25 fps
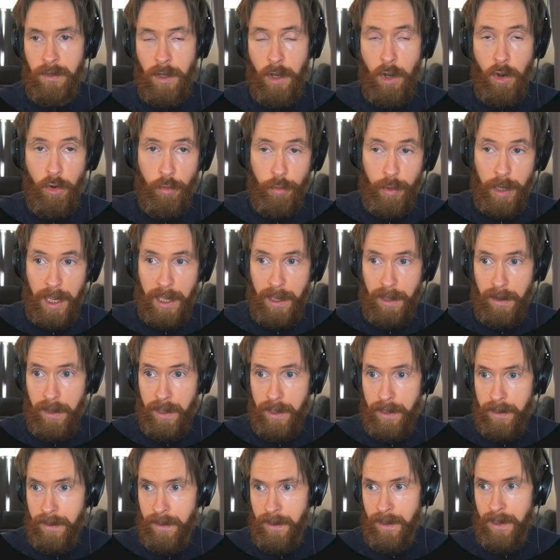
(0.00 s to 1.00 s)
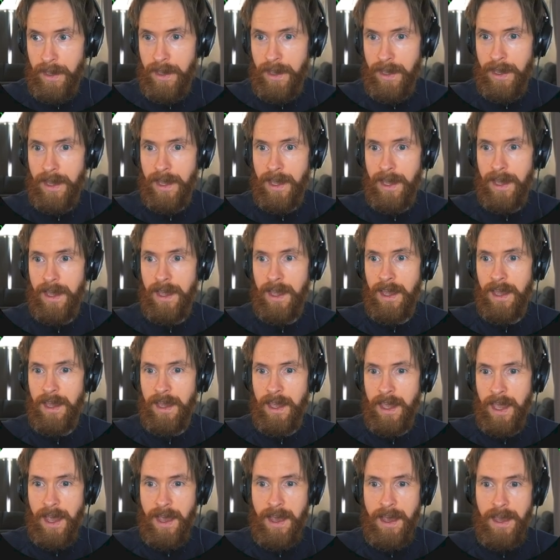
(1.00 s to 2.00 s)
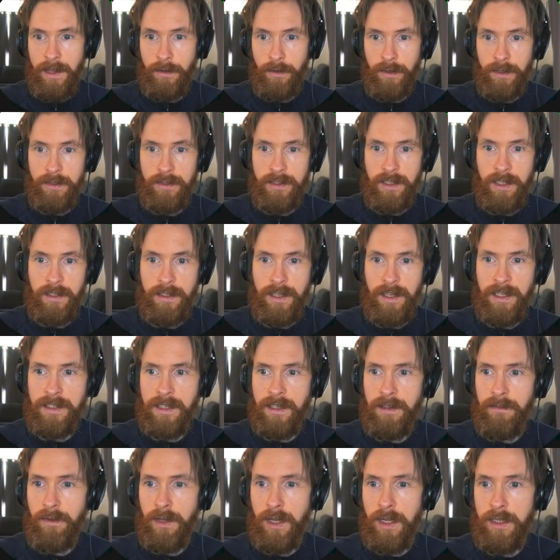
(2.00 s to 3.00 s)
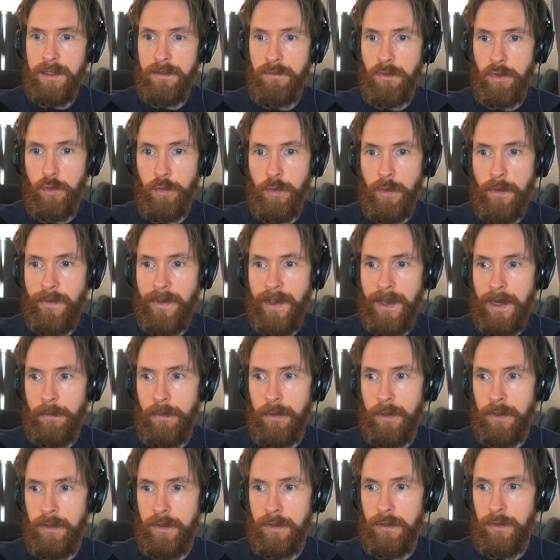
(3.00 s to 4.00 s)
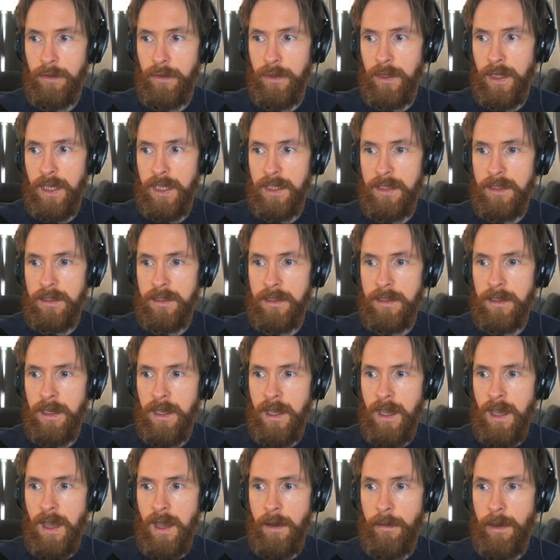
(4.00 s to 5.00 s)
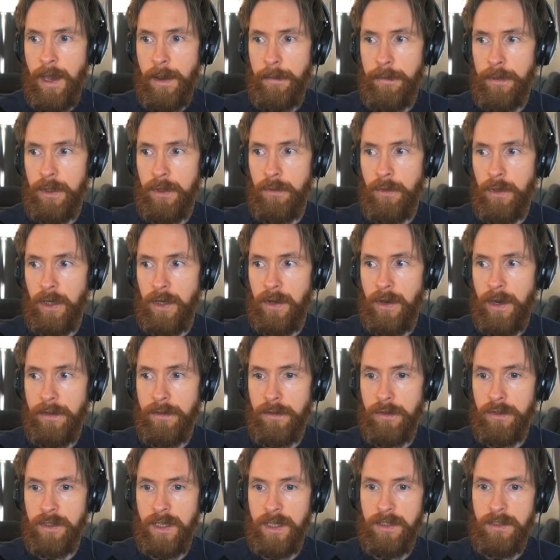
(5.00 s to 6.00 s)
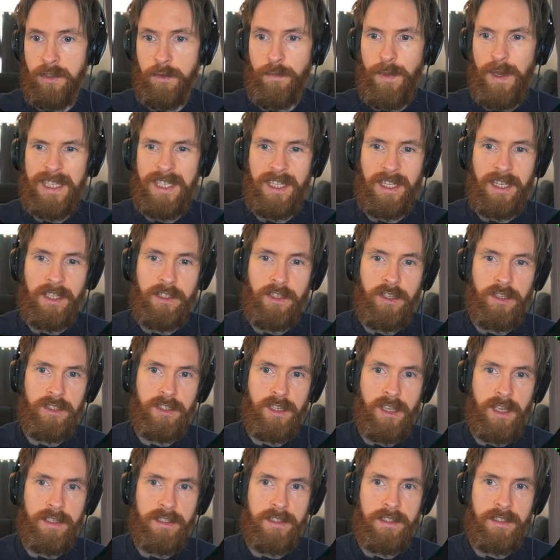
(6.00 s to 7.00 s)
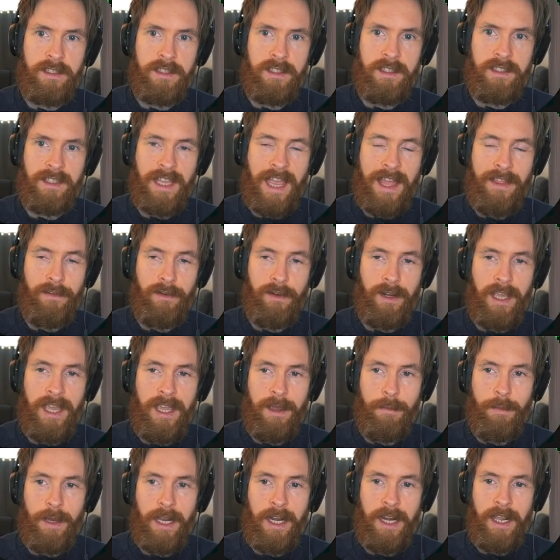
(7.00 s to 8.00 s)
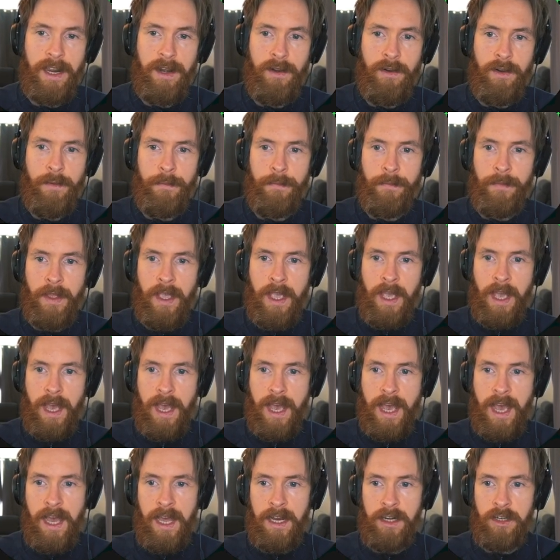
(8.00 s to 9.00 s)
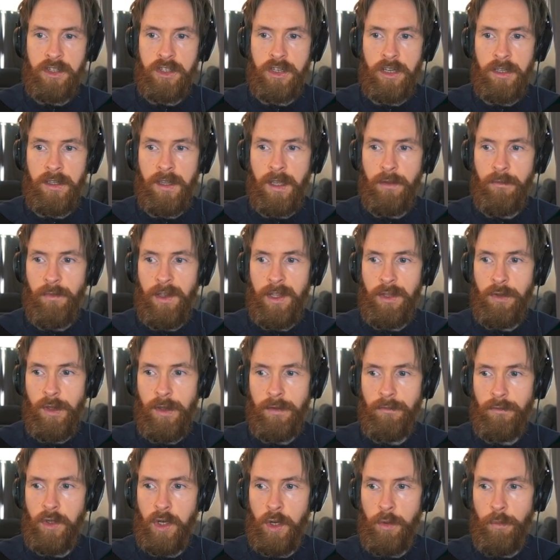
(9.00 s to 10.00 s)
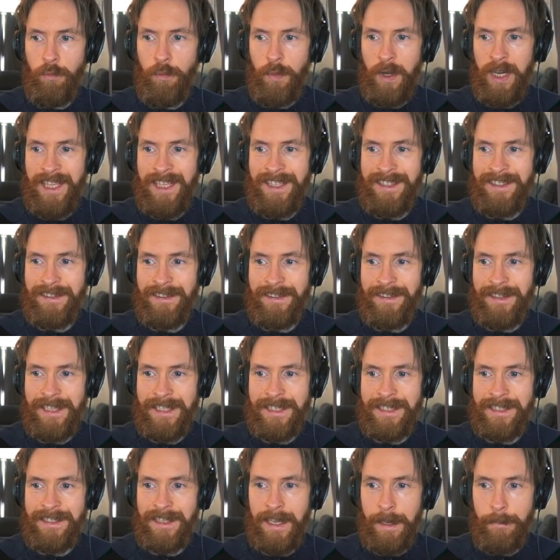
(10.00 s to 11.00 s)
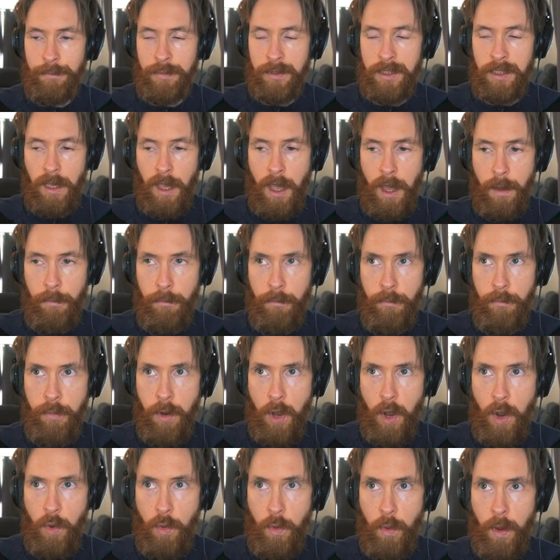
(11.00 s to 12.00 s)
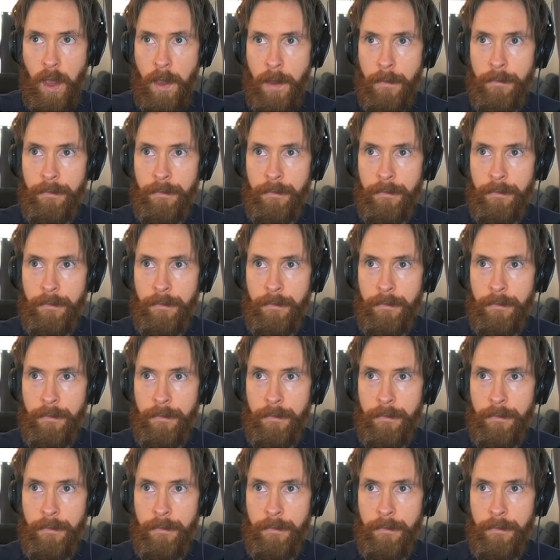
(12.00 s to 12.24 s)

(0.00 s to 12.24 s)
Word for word: OpenAI. And you can say, thanks in advance, would you be available to do this? I'd be happy to work around your schedule. So basically just a standard email here. And shut down when you have complete the steps above.